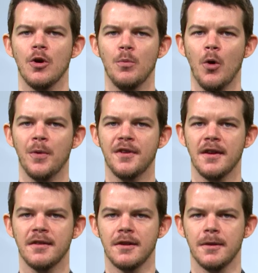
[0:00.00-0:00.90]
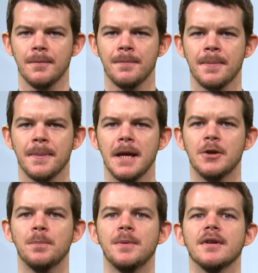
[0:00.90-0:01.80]
More precisely, it
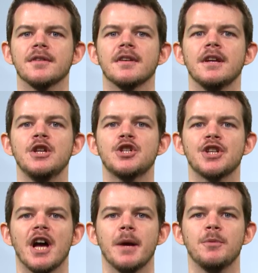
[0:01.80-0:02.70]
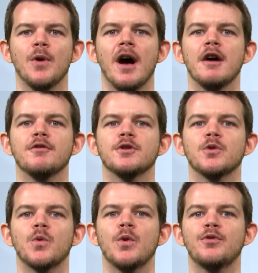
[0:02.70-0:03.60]
appears each time you have an
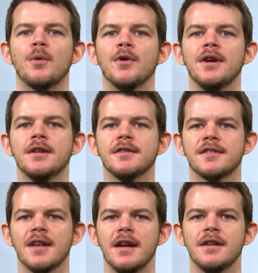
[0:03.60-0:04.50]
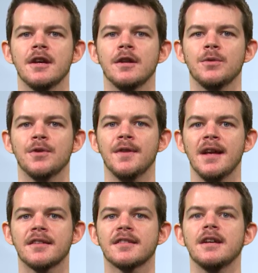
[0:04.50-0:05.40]
arrow from a hidden state to the
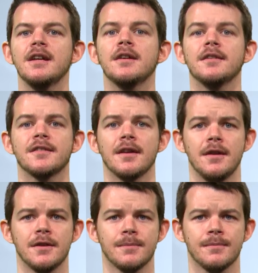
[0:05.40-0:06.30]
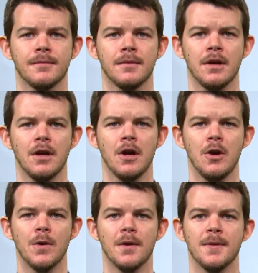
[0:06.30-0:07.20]
next hidden state.
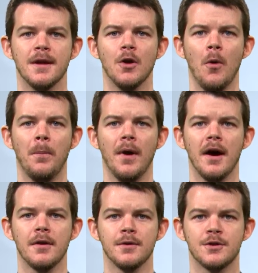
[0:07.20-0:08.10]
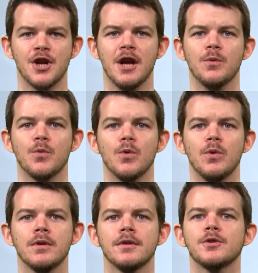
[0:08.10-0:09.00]
You can then apply the chain
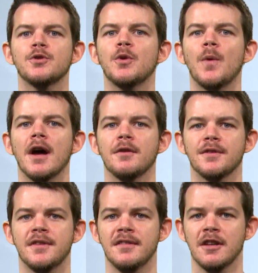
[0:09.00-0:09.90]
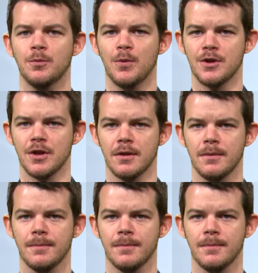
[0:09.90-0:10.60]
rule to derive this expression.